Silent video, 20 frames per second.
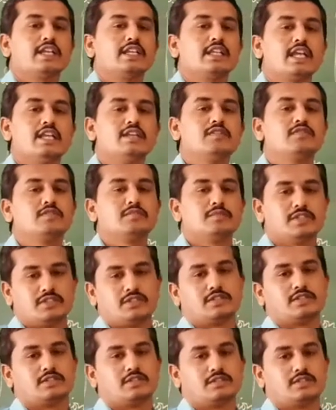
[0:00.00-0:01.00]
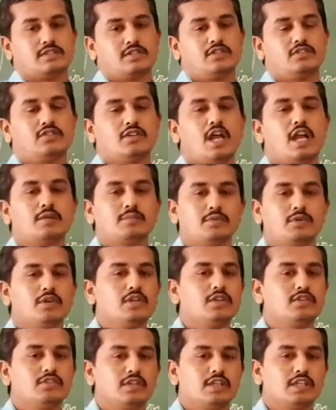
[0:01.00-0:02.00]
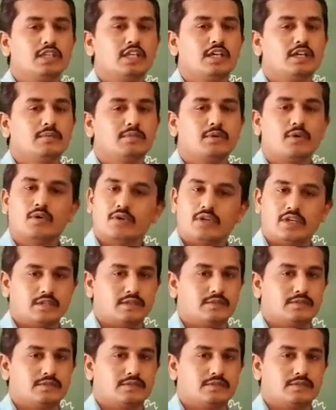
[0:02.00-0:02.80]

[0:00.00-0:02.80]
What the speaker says: the information, it's not producing the protein.